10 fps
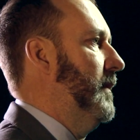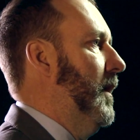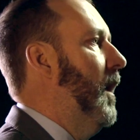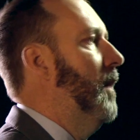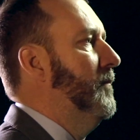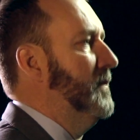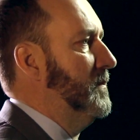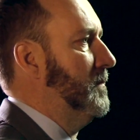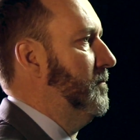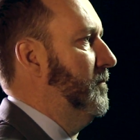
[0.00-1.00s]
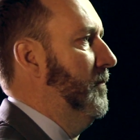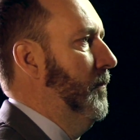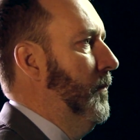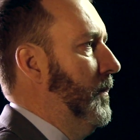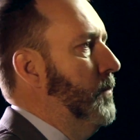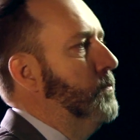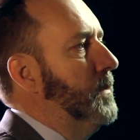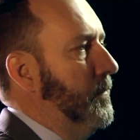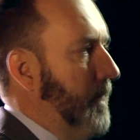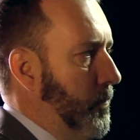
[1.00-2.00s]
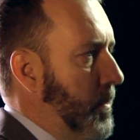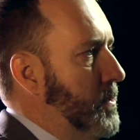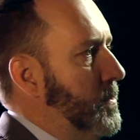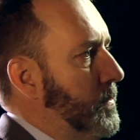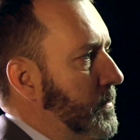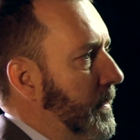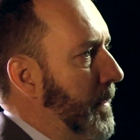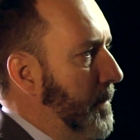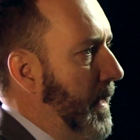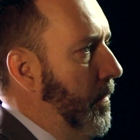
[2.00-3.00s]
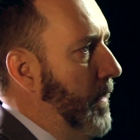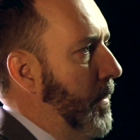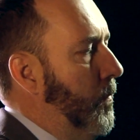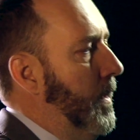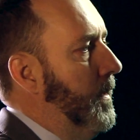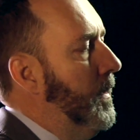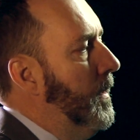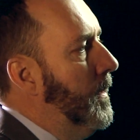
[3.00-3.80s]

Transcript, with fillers: harvest acoustic vibrations and get power that way.